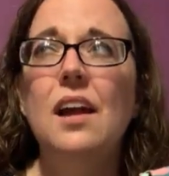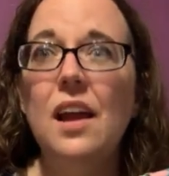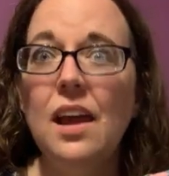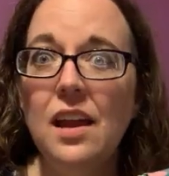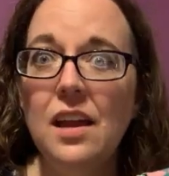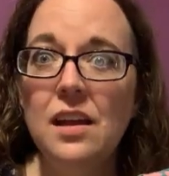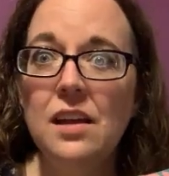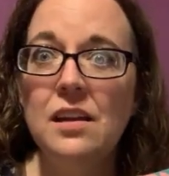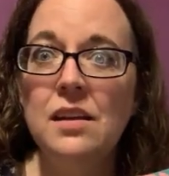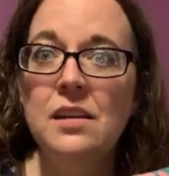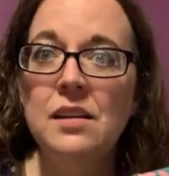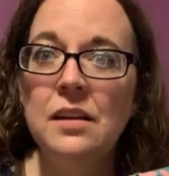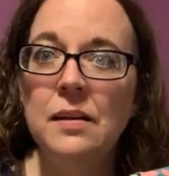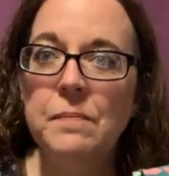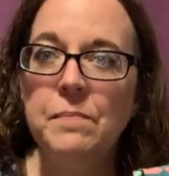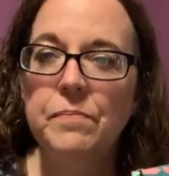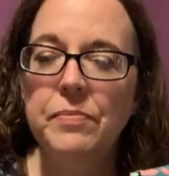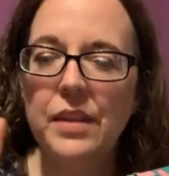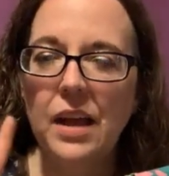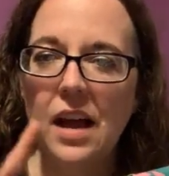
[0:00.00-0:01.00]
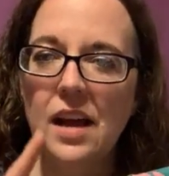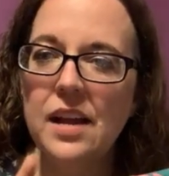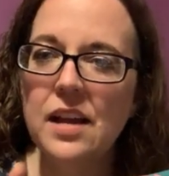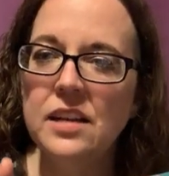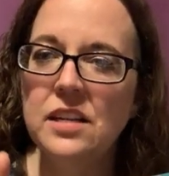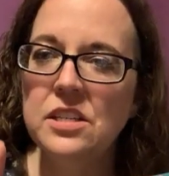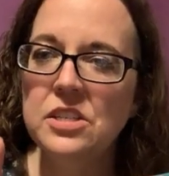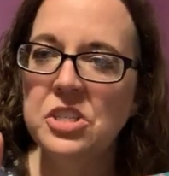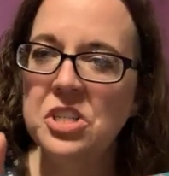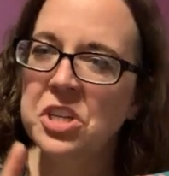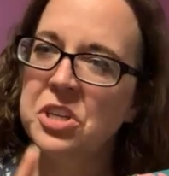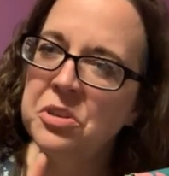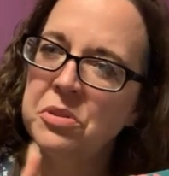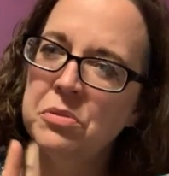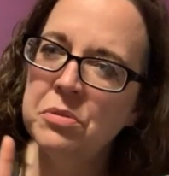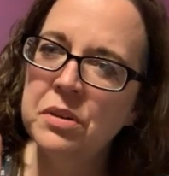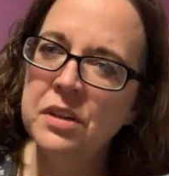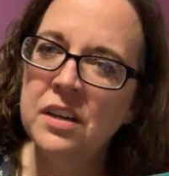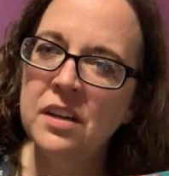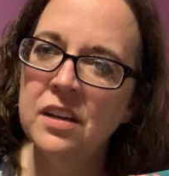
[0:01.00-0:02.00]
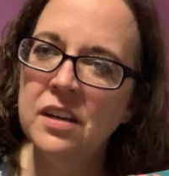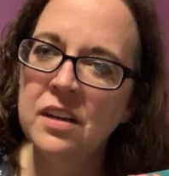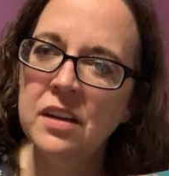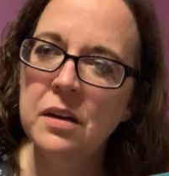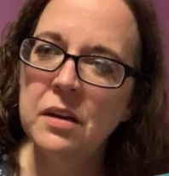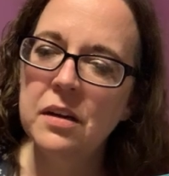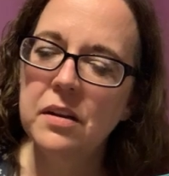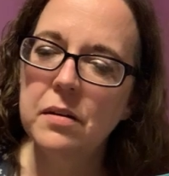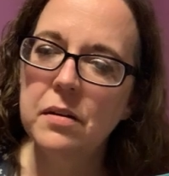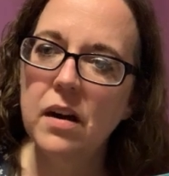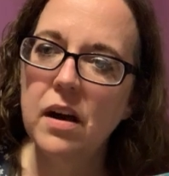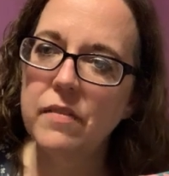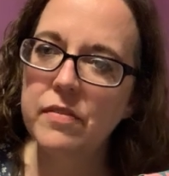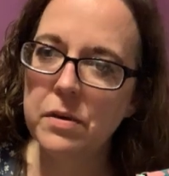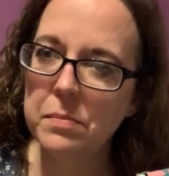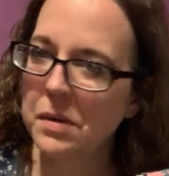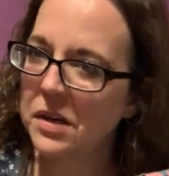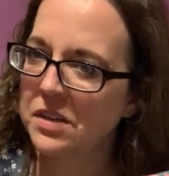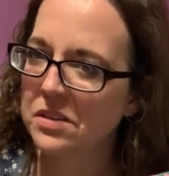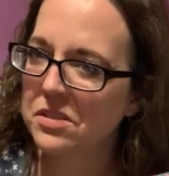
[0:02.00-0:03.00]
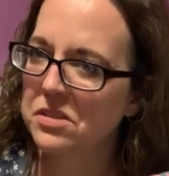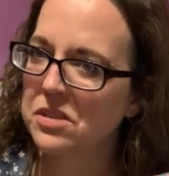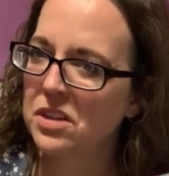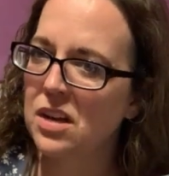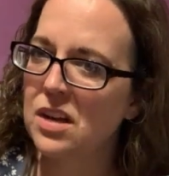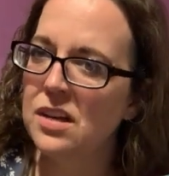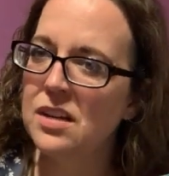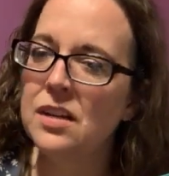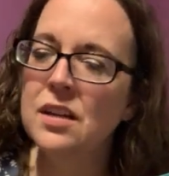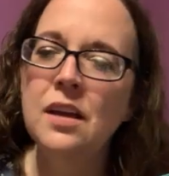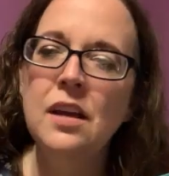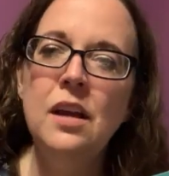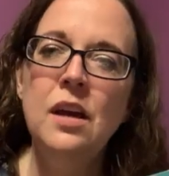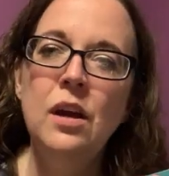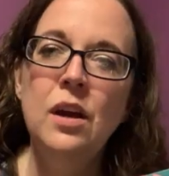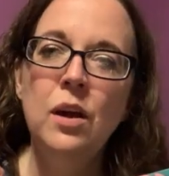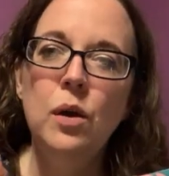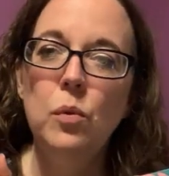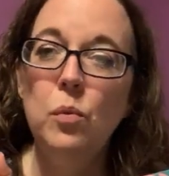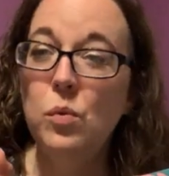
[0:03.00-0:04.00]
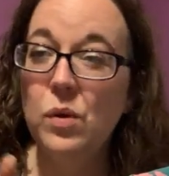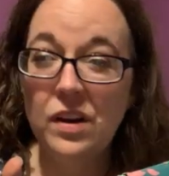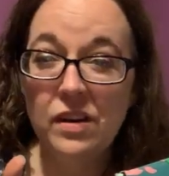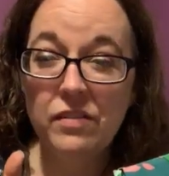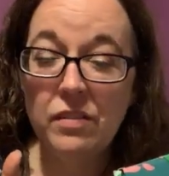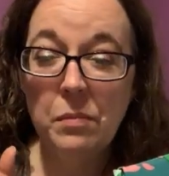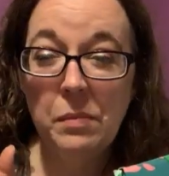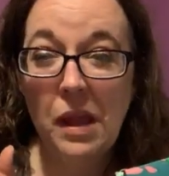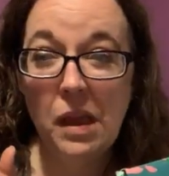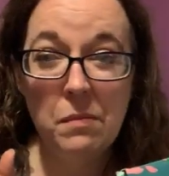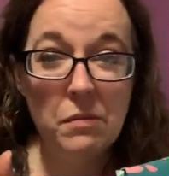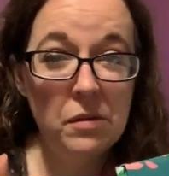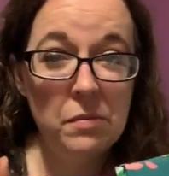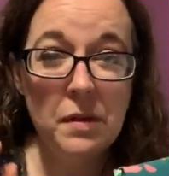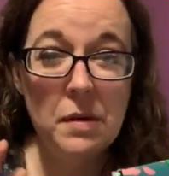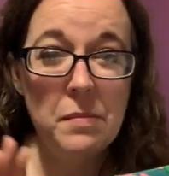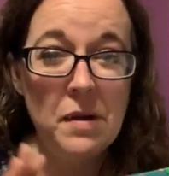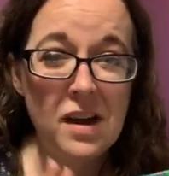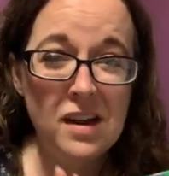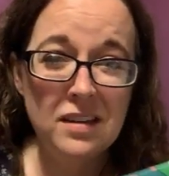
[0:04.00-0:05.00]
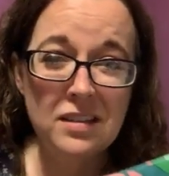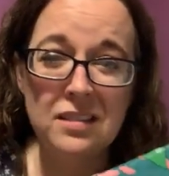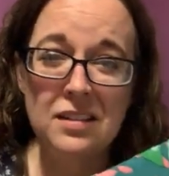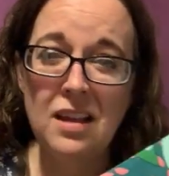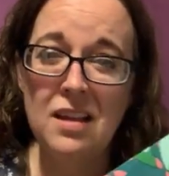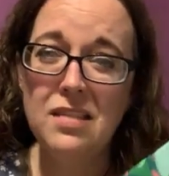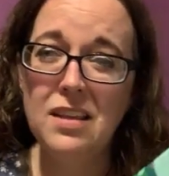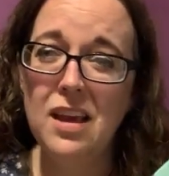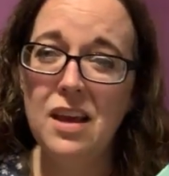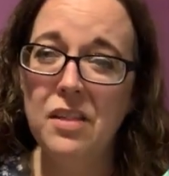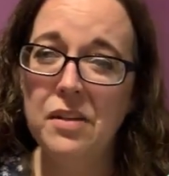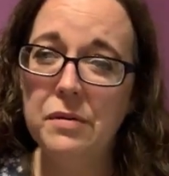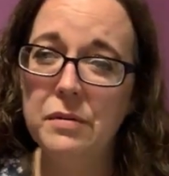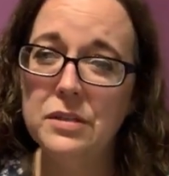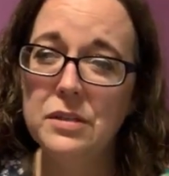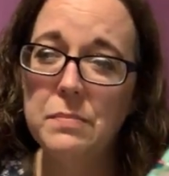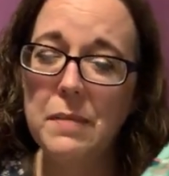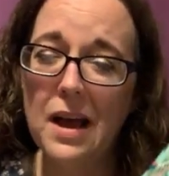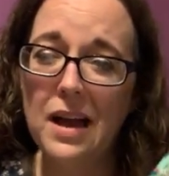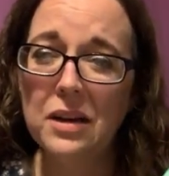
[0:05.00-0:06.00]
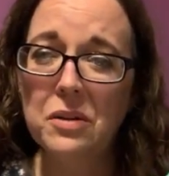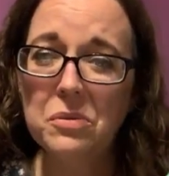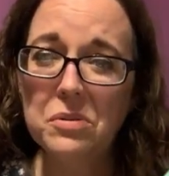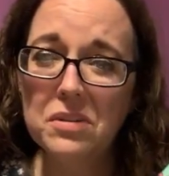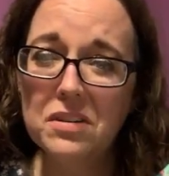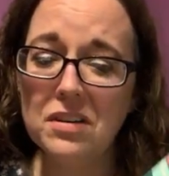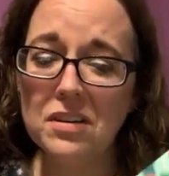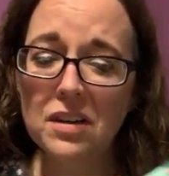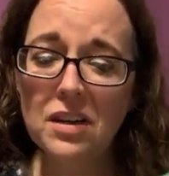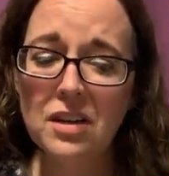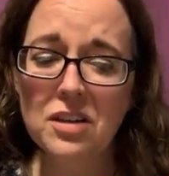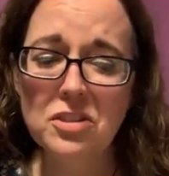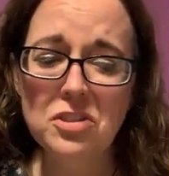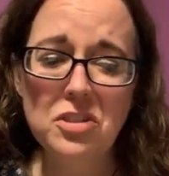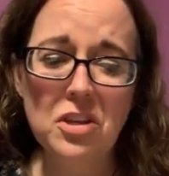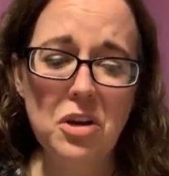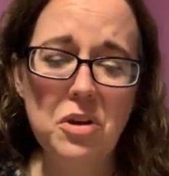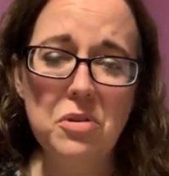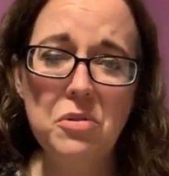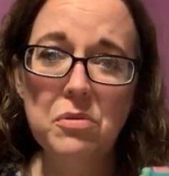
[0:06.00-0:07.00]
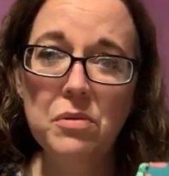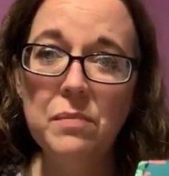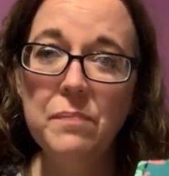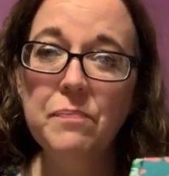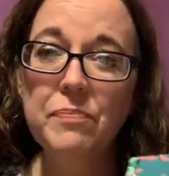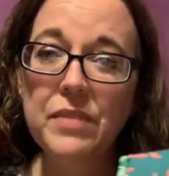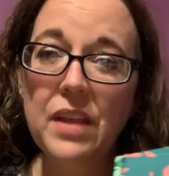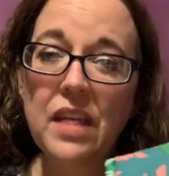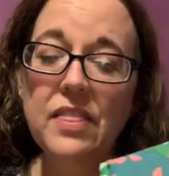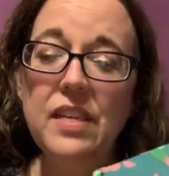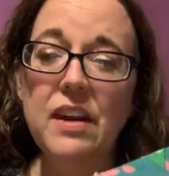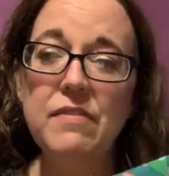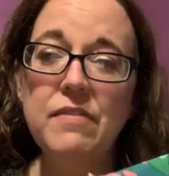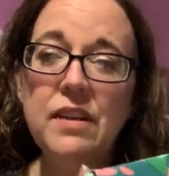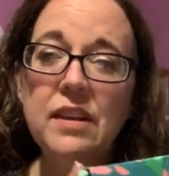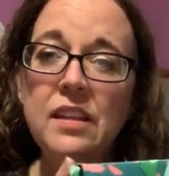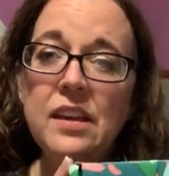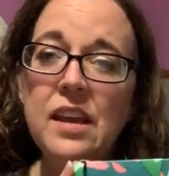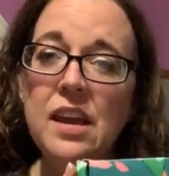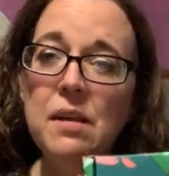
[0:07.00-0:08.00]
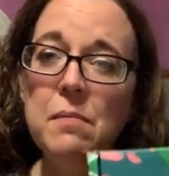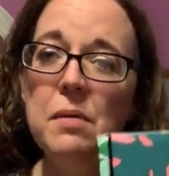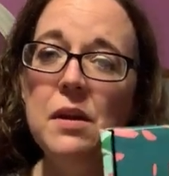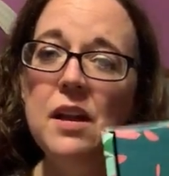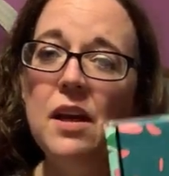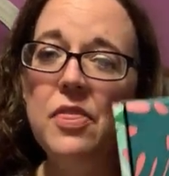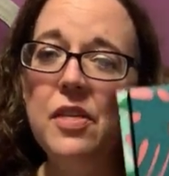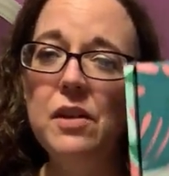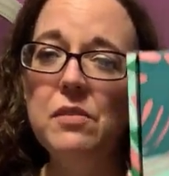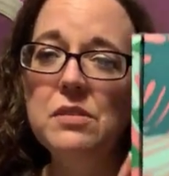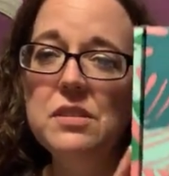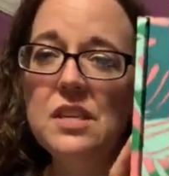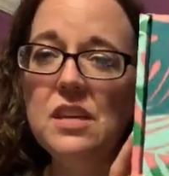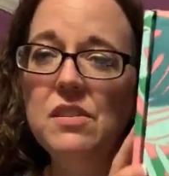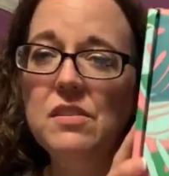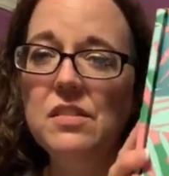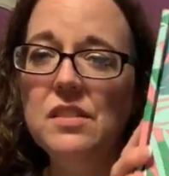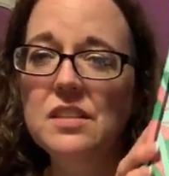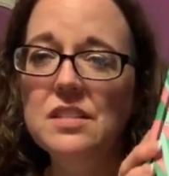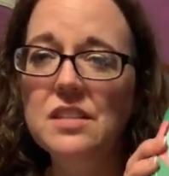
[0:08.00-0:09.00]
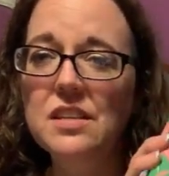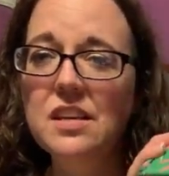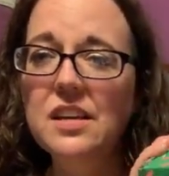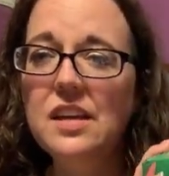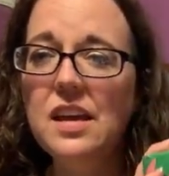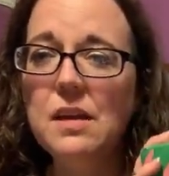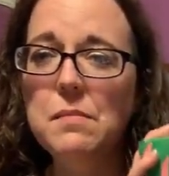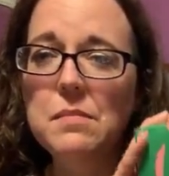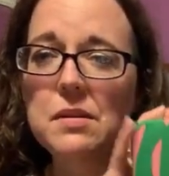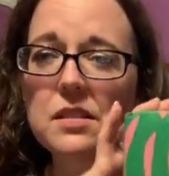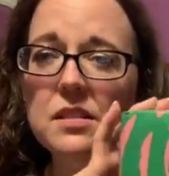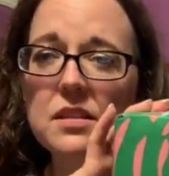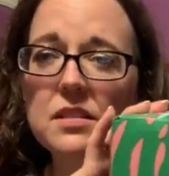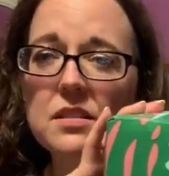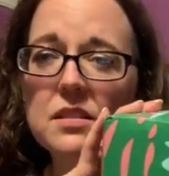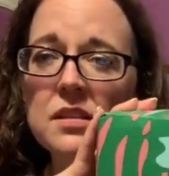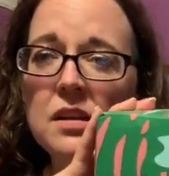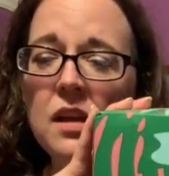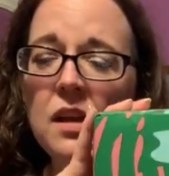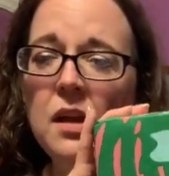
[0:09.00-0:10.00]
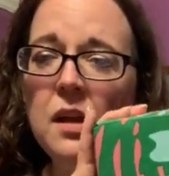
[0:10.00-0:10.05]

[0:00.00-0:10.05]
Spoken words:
and I added two of the bundles on. One of them came with my box, the other was back ordered, so that finally came, and I thought it was cute. It came in this